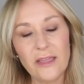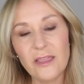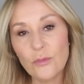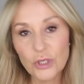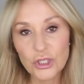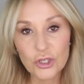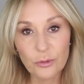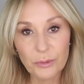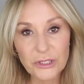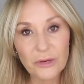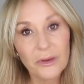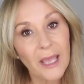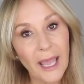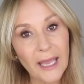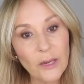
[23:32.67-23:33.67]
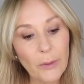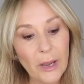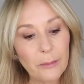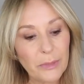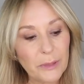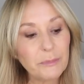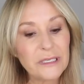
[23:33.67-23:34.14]
I think we should all be doing it anyway,
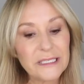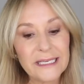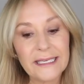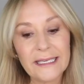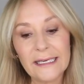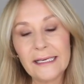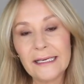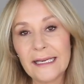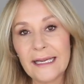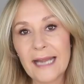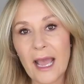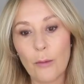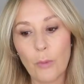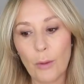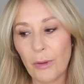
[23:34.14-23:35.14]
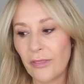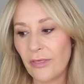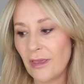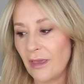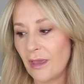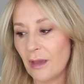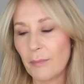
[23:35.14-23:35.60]
but particularly now when we're
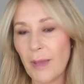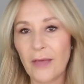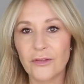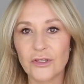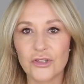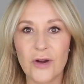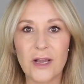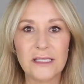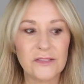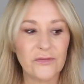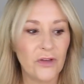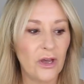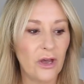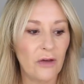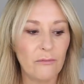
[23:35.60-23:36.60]
thinking about the transfer